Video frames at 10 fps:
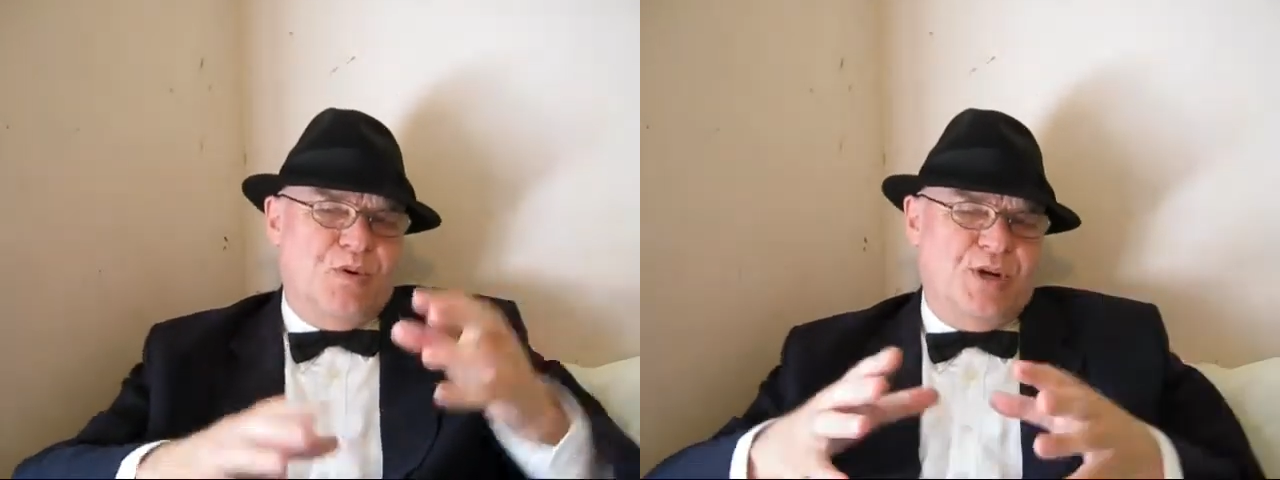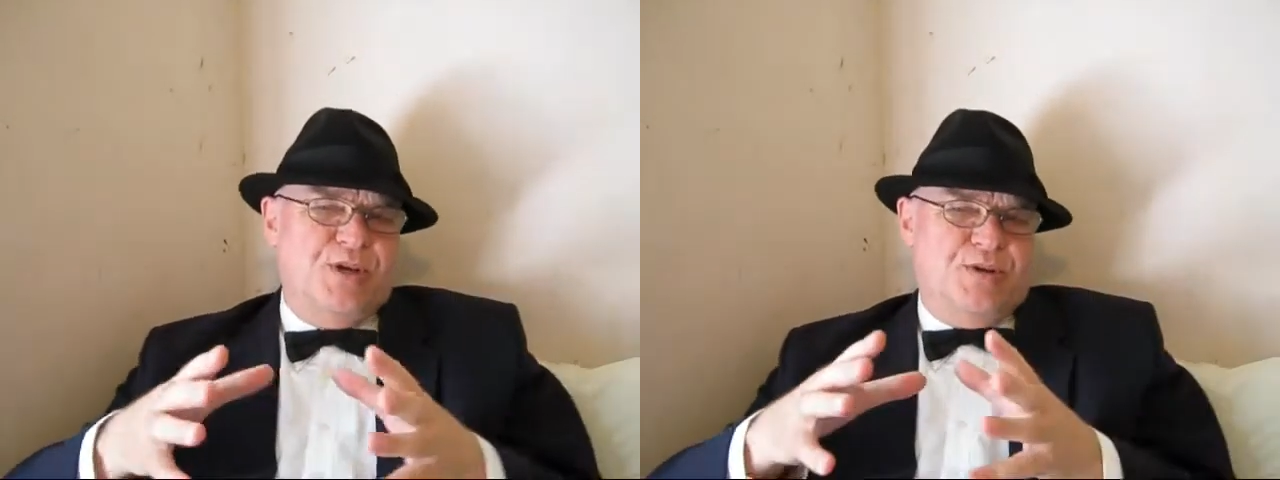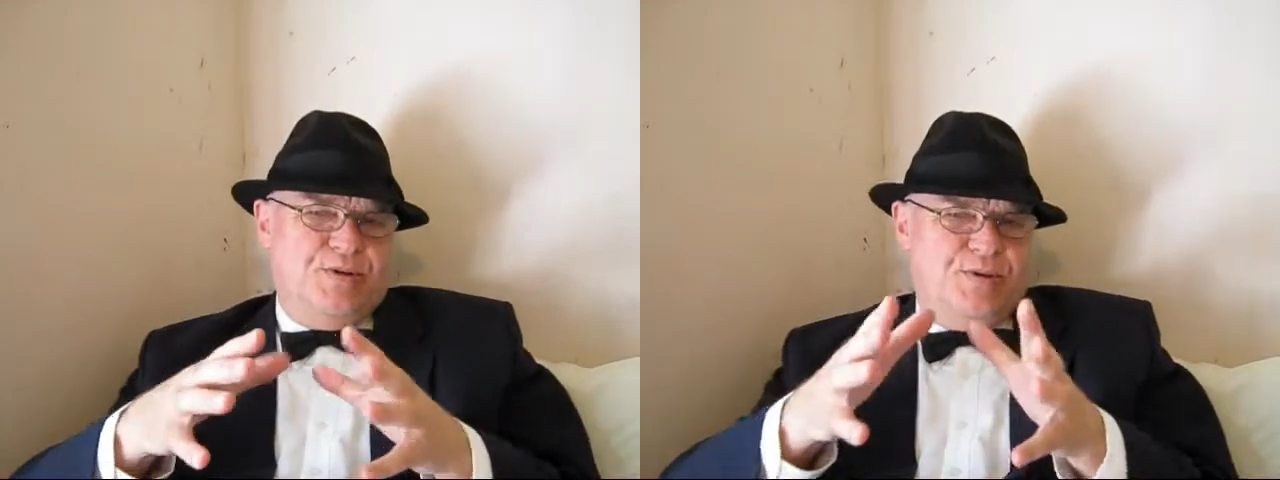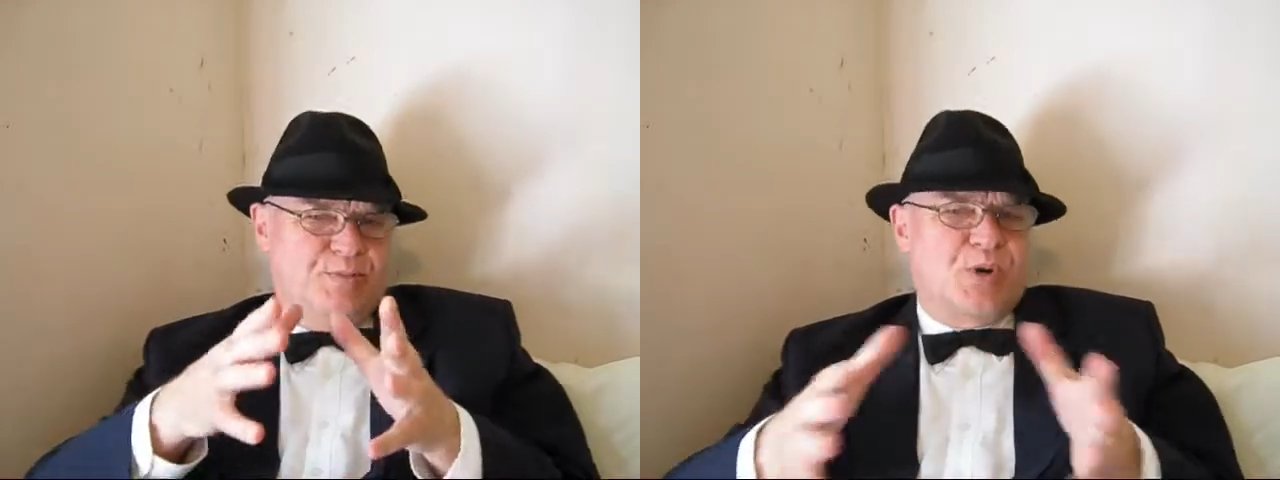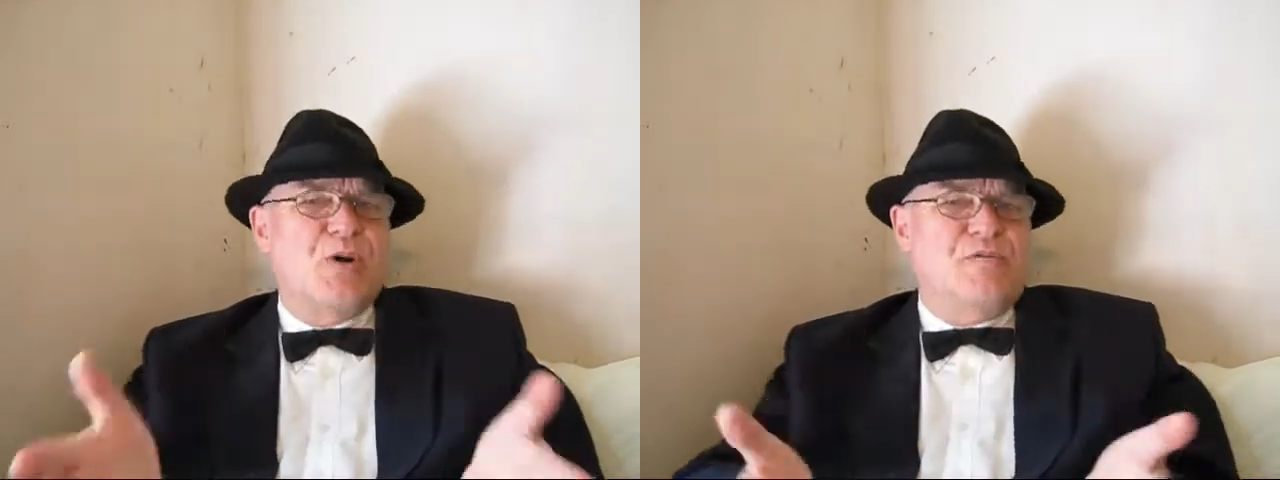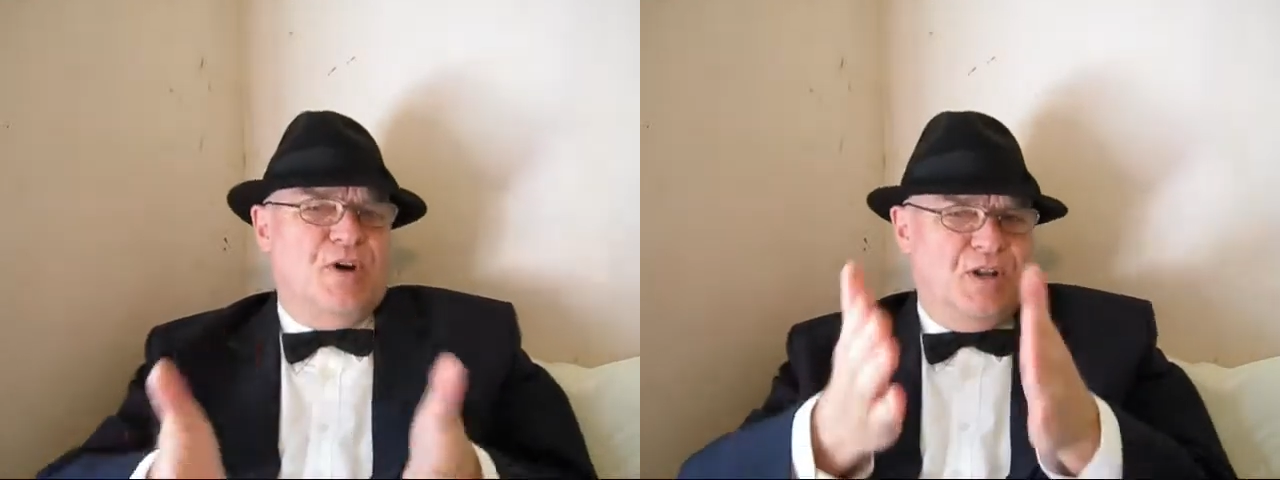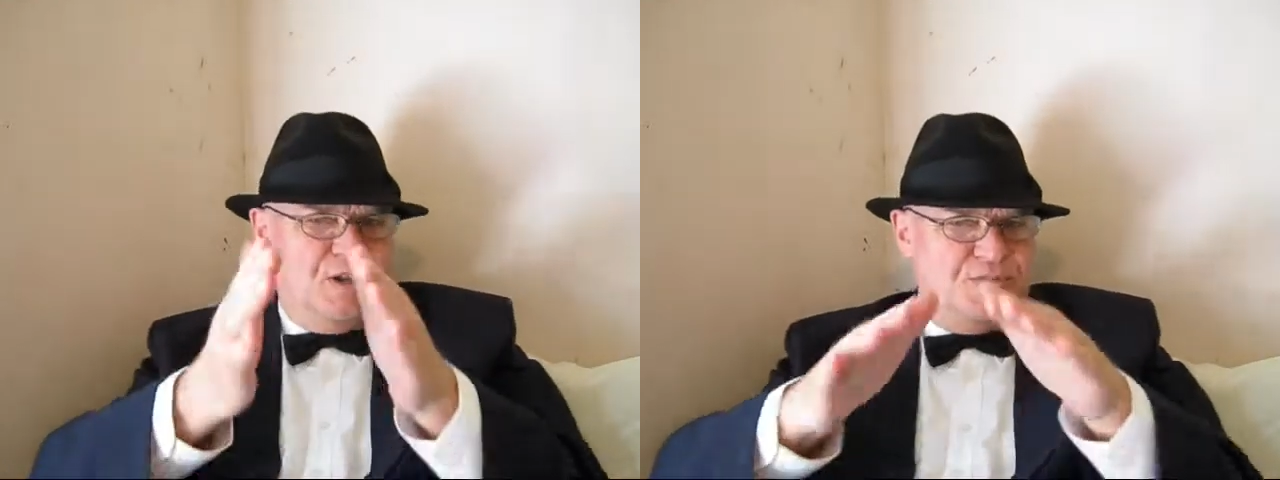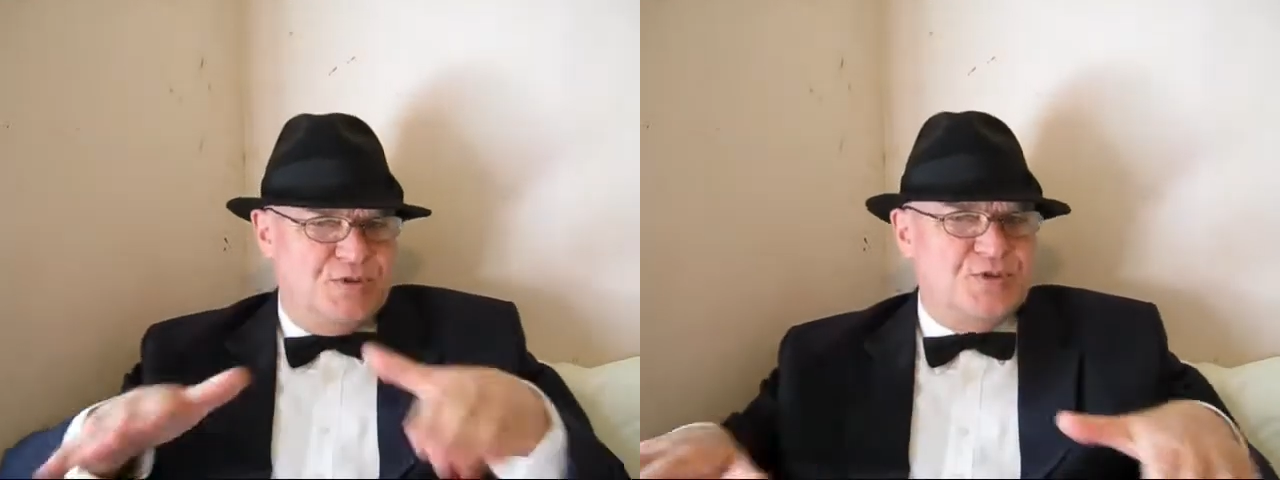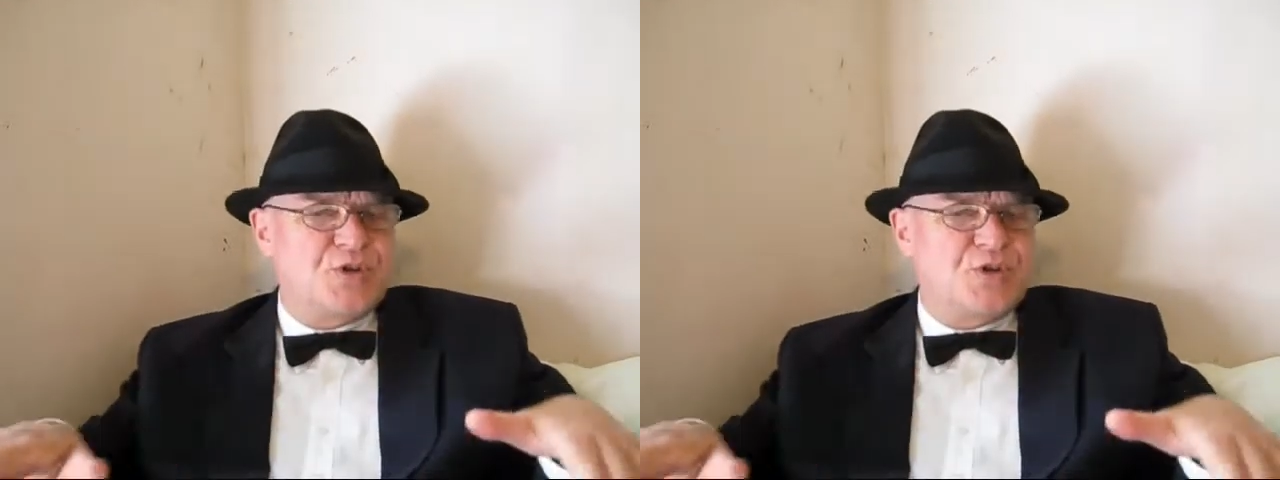the profile, the